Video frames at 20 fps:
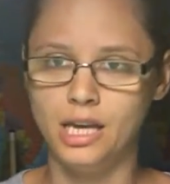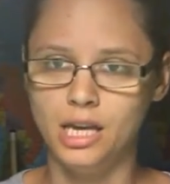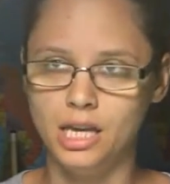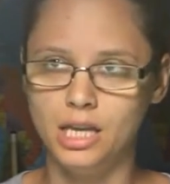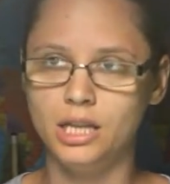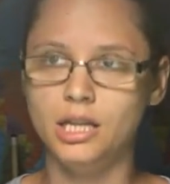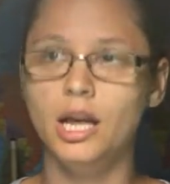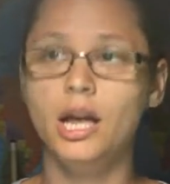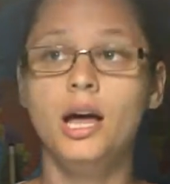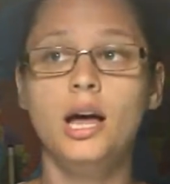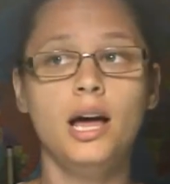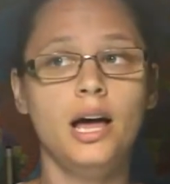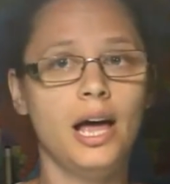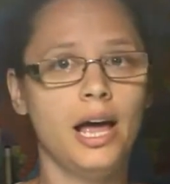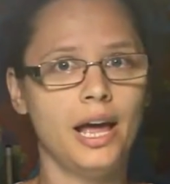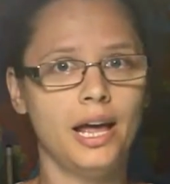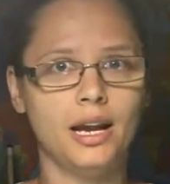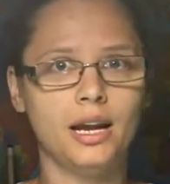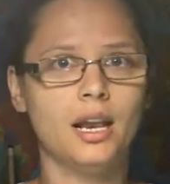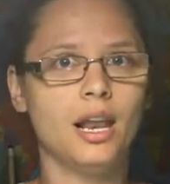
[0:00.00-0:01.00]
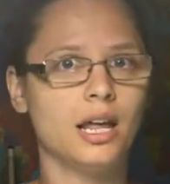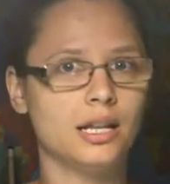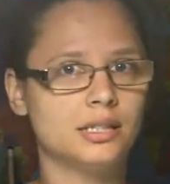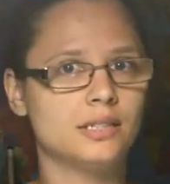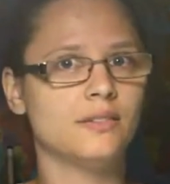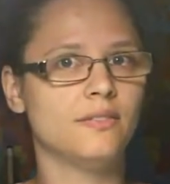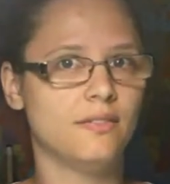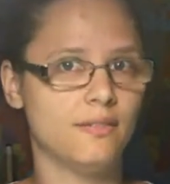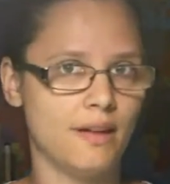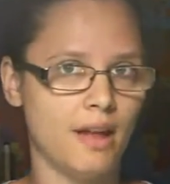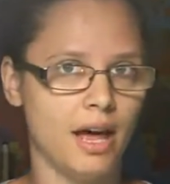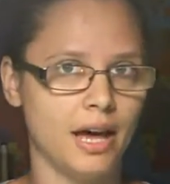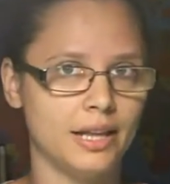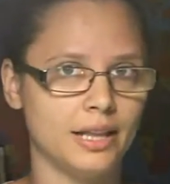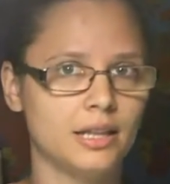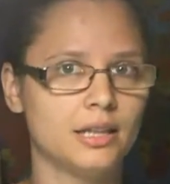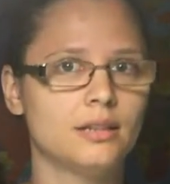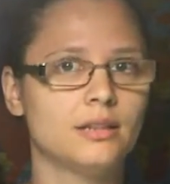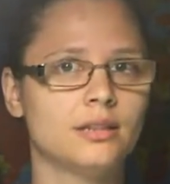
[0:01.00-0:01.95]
heat and lots of light.